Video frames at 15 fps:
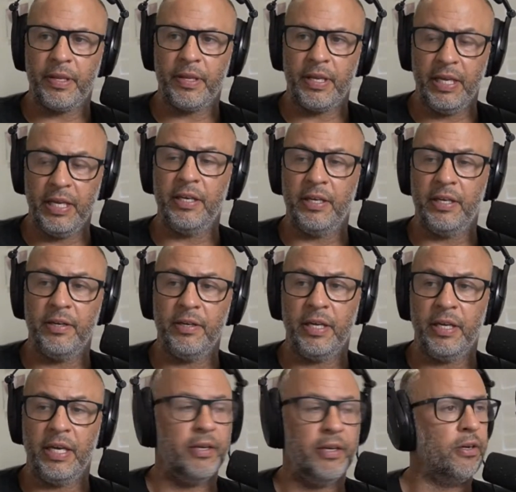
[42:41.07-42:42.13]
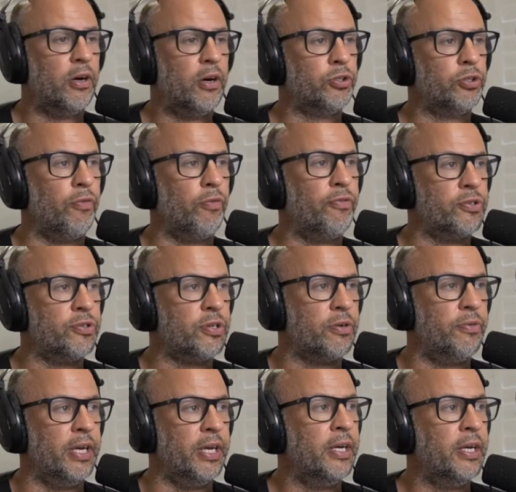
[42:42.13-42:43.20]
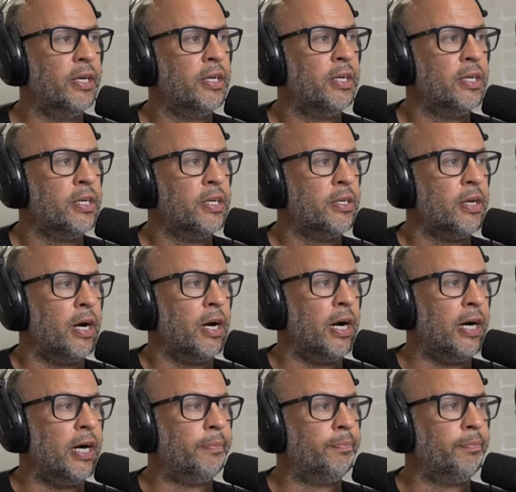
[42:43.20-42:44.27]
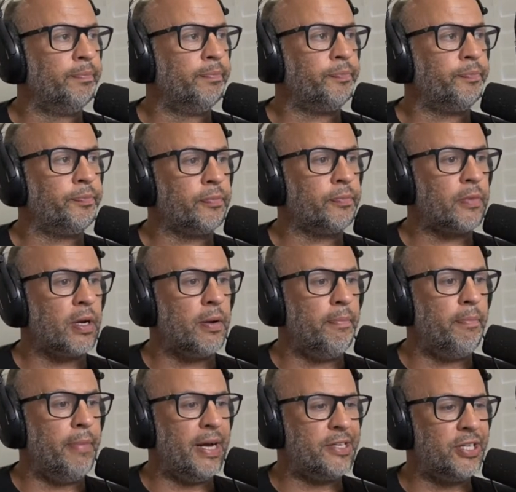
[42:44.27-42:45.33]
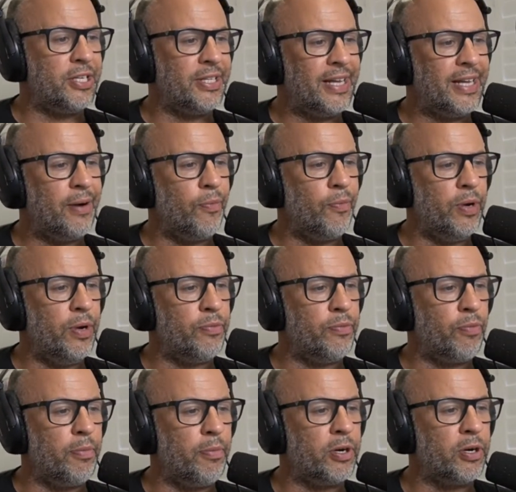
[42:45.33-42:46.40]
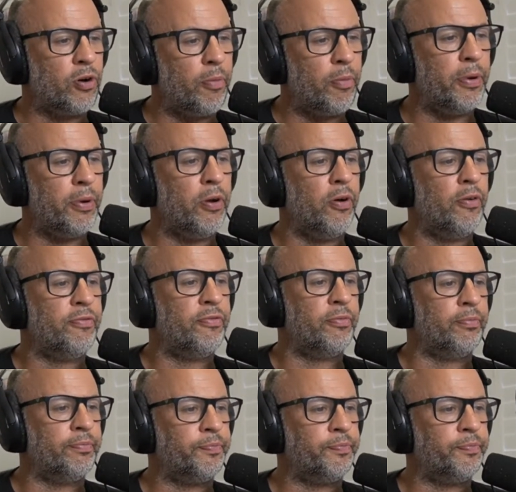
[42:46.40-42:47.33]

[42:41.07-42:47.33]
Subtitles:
in Rodolfo's career. Matching that with Roman Kopylov.